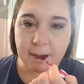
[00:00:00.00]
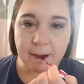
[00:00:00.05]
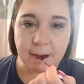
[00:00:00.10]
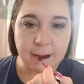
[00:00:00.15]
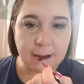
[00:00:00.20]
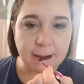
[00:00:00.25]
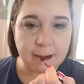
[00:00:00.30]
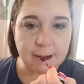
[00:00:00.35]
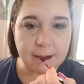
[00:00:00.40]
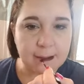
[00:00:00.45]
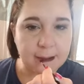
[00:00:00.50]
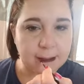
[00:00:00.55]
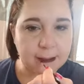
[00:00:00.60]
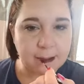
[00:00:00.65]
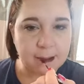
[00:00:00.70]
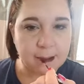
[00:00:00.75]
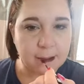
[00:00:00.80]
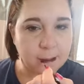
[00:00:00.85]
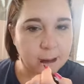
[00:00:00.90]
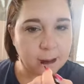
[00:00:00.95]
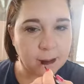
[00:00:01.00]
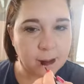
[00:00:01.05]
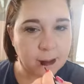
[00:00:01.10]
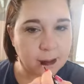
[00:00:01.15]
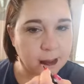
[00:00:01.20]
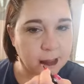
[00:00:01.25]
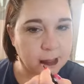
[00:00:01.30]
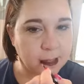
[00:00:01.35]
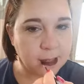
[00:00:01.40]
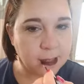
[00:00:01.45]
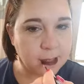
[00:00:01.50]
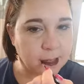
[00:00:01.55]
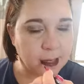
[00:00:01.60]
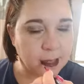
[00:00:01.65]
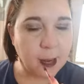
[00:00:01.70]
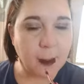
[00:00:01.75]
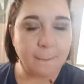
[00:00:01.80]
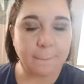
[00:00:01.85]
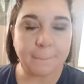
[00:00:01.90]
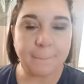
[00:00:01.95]
I guess that's important.
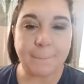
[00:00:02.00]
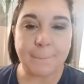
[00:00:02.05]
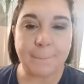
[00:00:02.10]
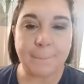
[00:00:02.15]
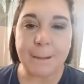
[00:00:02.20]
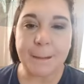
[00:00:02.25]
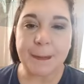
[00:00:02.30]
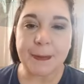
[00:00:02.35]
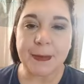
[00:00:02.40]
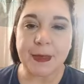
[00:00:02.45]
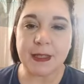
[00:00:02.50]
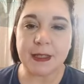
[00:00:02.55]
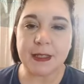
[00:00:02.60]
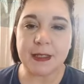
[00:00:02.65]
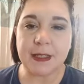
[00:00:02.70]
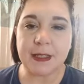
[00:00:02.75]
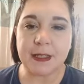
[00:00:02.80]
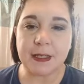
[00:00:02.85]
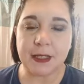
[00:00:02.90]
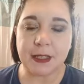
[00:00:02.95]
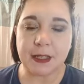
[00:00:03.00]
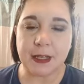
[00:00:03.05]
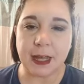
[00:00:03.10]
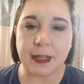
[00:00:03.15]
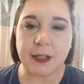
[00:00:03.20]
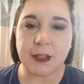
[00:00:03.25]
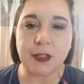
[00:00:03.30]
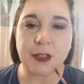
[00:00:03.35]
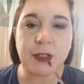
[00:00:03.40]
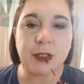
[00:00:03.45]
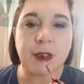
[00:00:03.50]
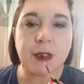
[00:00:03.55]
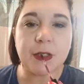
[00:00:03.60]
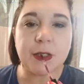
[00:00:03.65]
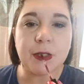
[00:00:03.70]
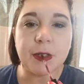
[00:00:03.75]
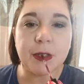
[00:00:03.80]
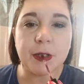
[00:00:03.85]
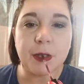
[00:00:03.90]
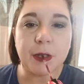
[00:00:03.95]
This is
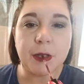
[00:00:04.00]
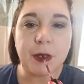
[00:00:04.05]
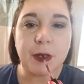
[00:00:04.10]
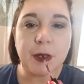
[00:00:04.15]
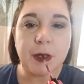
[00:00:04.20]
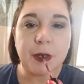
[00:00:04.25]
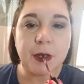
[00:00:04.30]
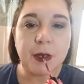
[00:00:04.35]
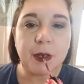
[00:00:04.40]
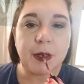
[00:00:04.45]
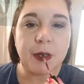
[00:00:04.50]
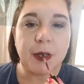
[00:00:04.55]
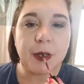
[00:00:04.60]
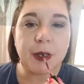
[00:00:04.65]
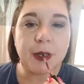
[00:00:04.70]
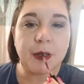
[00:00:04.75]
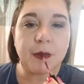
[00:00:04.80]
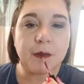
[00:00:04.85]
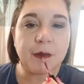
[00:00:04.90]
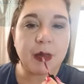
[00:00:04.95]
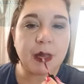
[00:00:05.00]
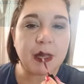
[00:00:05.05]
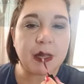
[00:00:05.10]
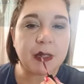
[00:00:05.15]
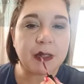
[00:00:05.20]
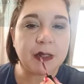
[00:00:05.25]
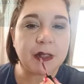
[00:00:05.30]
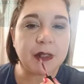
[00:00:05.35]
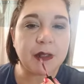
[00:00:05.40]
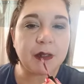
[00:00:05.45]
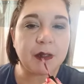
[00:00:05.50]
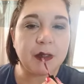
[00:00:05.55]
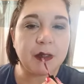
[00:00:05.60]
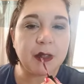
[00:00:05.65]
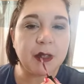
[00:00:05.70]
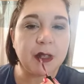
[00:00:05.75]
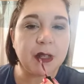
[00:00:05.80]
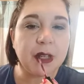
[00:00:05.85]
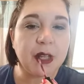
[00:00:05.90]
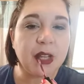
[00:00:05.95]
tenacious in the
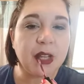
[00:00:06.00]
Mattitude.